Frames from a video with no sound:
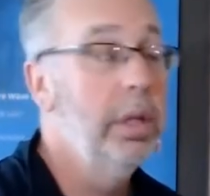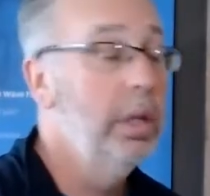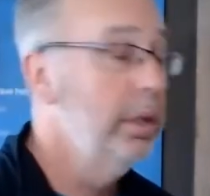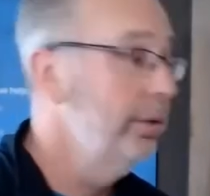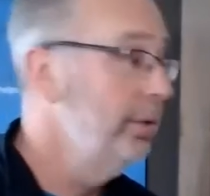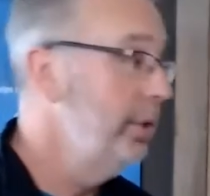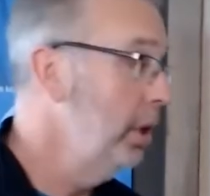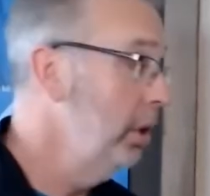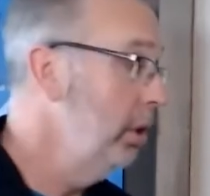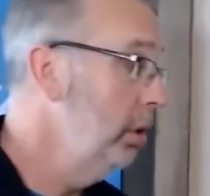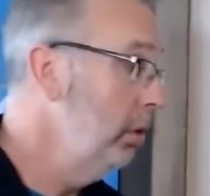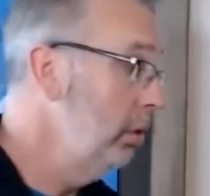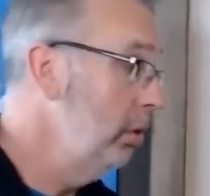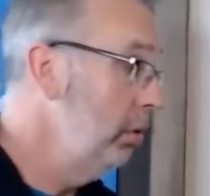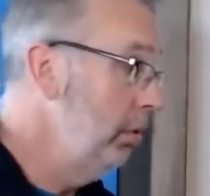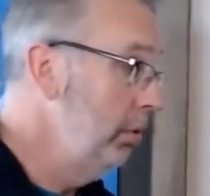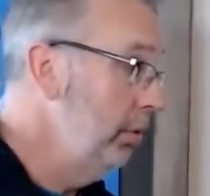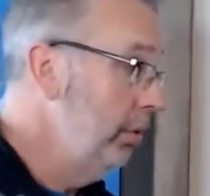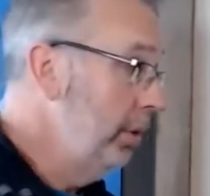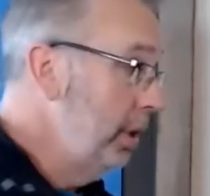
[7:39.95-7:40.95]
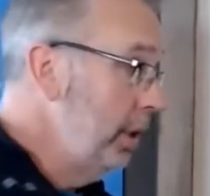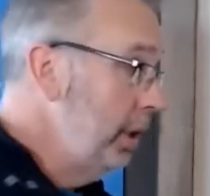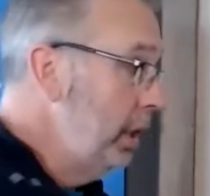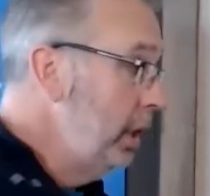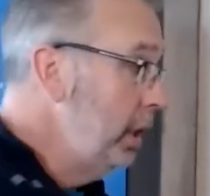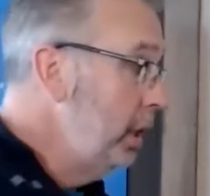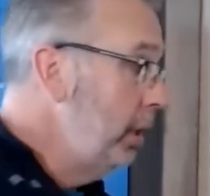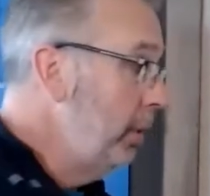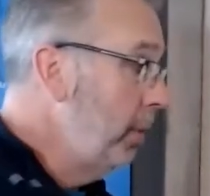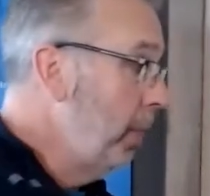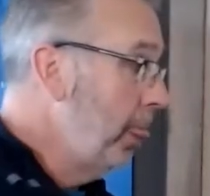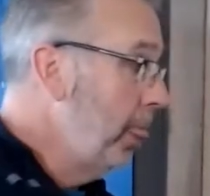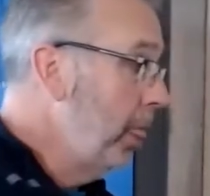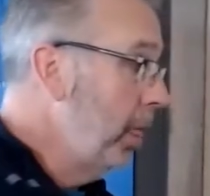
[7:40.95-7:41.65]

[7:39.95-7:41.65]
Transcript: So the